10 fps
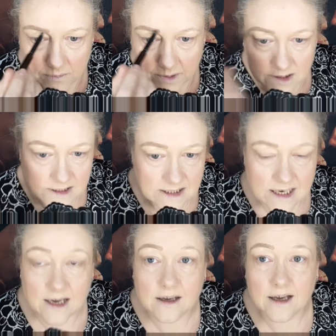
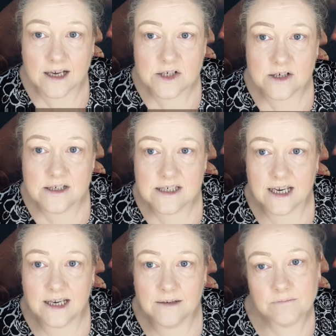But as you can
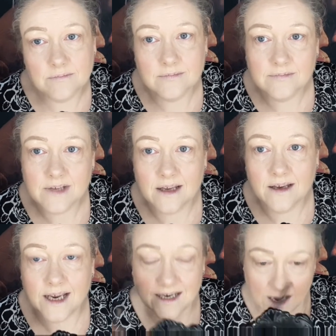see,
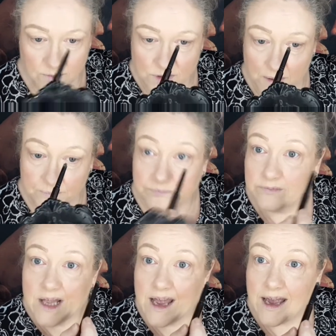it goes on.
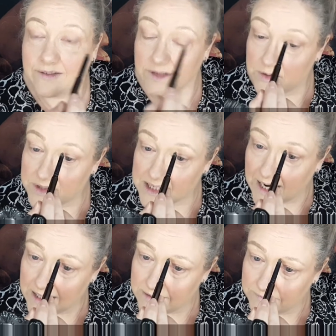And the other
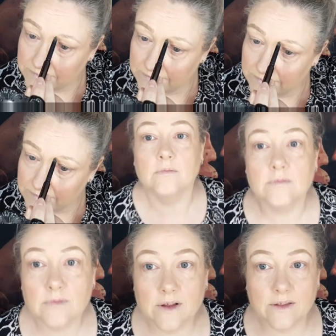side.
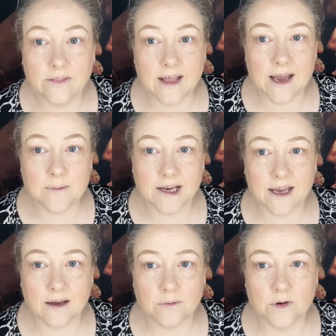And there we
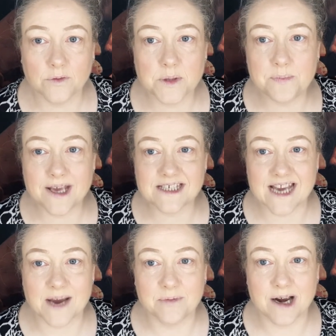go. Not the best
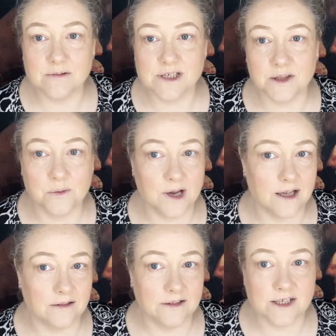eyebrows in the
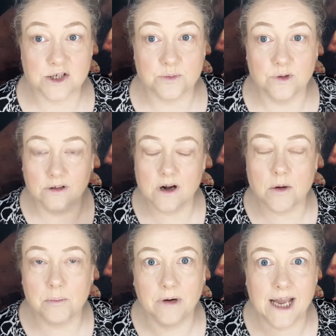world. They just were
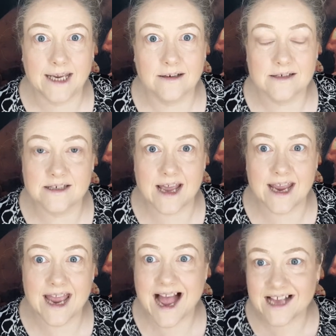not playing
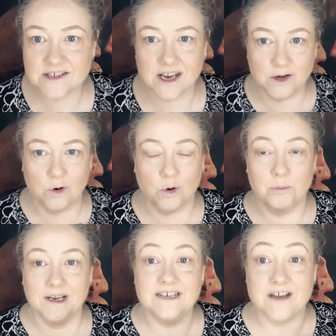today, as they
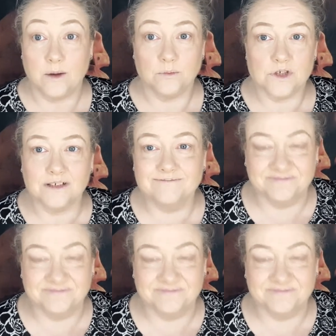normally don't.